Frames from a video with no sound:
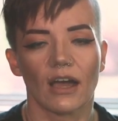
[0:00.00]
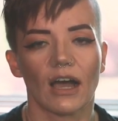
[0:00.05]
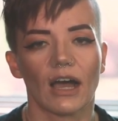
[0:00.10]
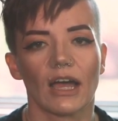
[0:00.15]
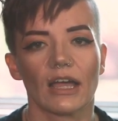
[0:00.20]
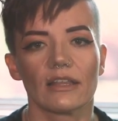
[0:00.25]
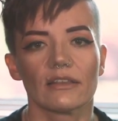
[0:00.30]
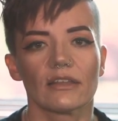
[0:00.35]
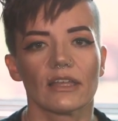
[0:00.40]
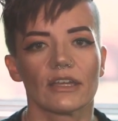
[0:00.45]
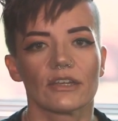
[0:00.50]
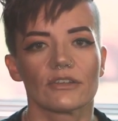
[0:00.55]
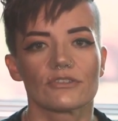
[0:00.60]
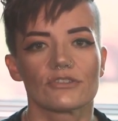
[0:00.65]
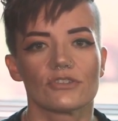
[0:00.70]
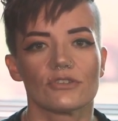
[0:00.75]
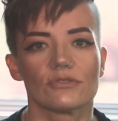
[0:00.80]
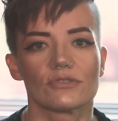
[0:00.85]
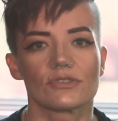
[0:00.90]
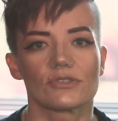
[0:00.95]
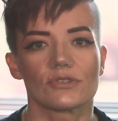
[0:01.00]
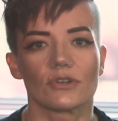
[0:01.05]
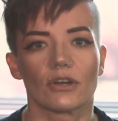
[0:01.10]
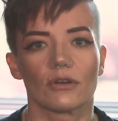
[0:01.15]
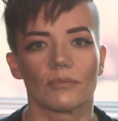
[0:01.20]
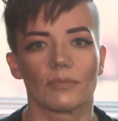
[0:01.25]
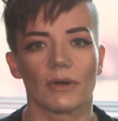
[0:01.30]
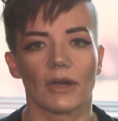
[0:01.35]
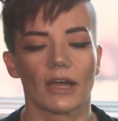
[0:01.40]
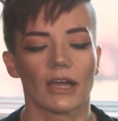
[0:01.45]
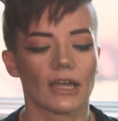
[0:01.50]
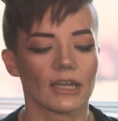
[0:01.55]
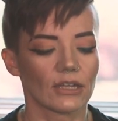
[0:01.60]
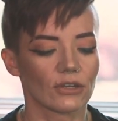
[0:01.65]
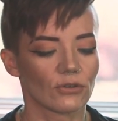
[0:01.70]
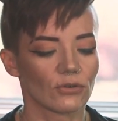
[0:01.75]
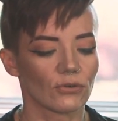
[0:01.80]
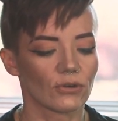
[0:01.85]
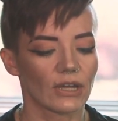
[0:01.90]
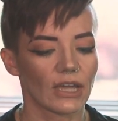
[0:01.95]
I like to start by
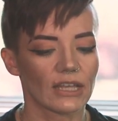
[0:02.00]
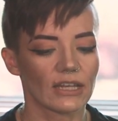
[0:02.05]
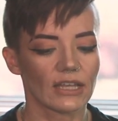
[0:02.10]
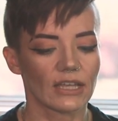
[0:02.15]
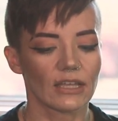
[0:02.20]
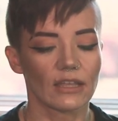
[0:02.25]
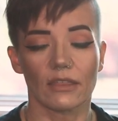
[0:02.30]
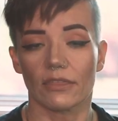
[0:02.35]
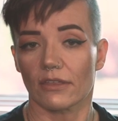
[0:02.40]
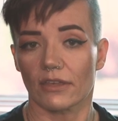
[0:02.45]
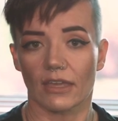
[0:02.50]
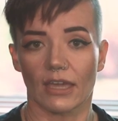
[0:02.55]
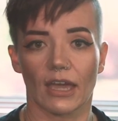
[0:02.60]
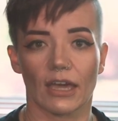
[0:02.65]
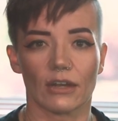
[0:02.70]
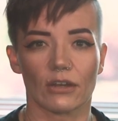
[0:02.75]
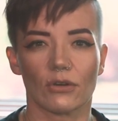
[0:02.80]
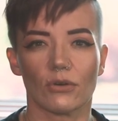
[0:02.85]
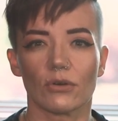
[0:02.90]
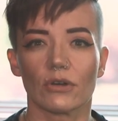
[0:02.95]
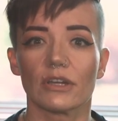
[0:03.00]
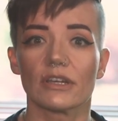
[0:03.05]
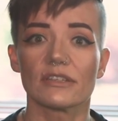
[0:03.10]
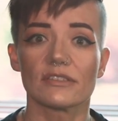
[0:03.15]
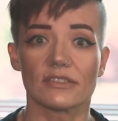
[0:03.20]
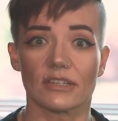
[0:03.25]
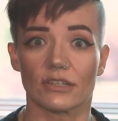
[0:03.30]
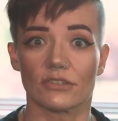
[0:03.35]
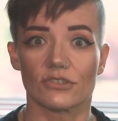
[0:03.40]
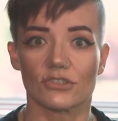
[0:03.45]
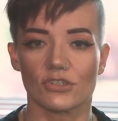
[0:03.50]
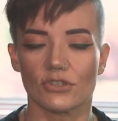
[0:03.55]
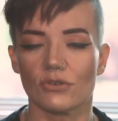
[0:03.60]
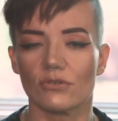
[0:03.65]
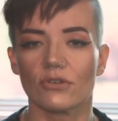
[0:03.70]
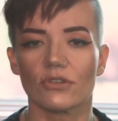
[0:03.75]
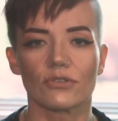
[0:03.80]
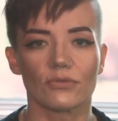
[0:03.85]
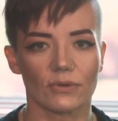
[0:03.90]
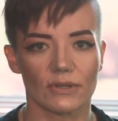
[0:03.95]
creating the categories, like 2
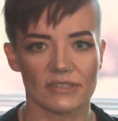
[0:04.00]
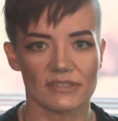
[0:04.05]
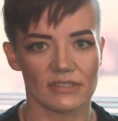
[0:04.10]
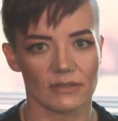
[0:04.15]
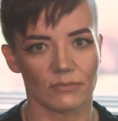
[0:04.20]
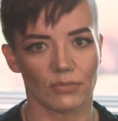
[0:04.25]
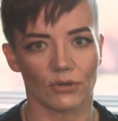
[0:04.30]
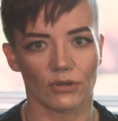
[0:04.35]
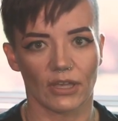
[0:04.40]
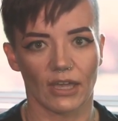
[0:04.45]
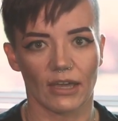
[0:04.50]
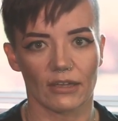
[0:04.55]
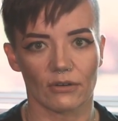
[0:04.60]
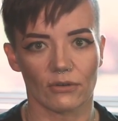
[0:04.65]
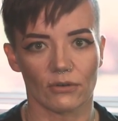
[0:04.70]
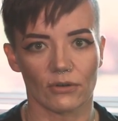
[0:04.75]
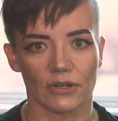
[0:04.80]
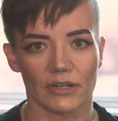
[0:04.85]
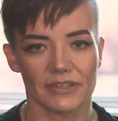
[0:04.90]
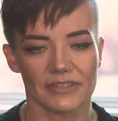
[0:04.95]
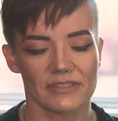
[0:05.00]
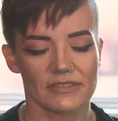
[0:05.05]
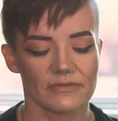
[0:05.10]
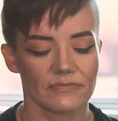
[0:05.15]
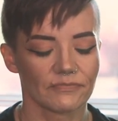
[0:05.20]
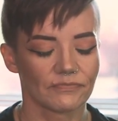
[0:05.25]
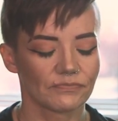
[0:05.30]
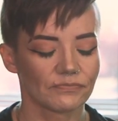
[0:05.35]
to 3 simple categories.